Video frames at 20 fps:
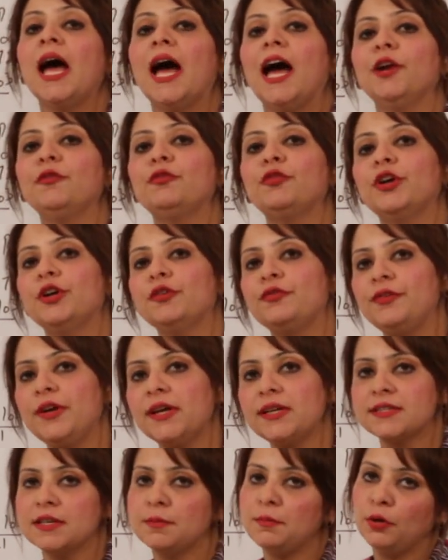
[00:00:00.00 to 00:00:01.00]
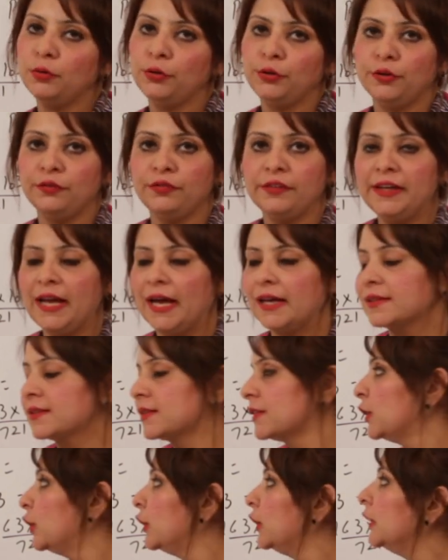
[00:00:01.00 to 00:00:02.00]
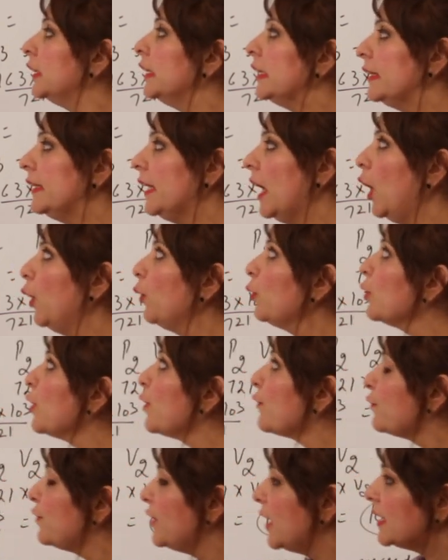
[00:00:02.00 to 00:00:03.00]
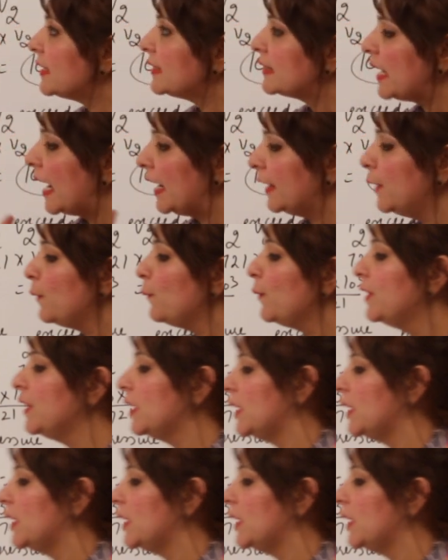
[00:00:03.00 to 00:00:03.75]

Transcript: and for a fixed amount of gas. Now, we are starting with